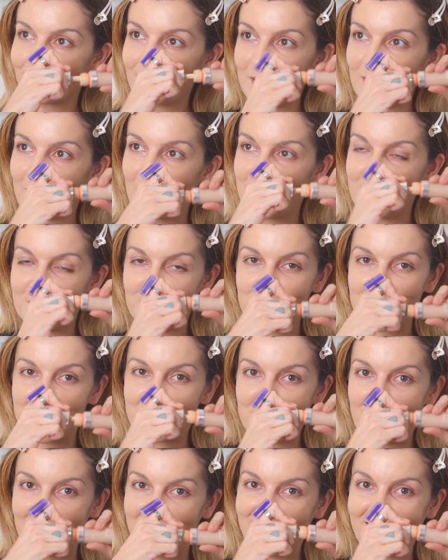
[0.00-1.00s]
I'm gonna
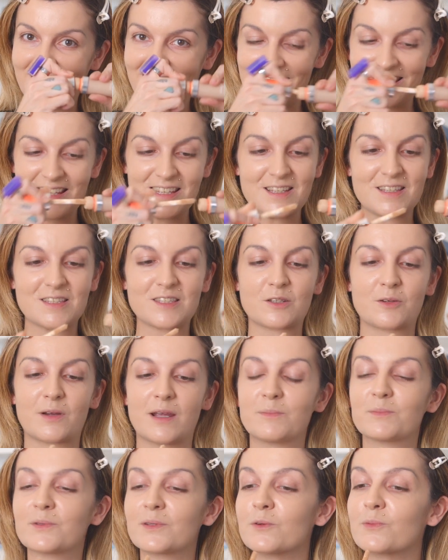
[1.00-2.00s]
just
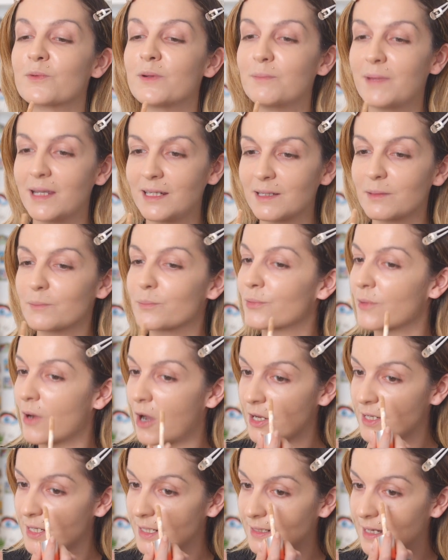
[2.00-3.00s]
scrape the remaining
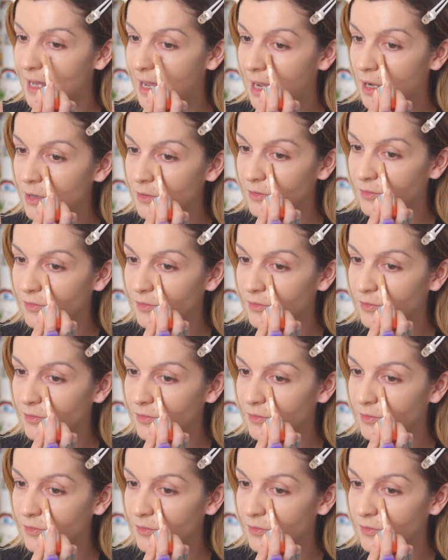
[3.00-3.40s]
product out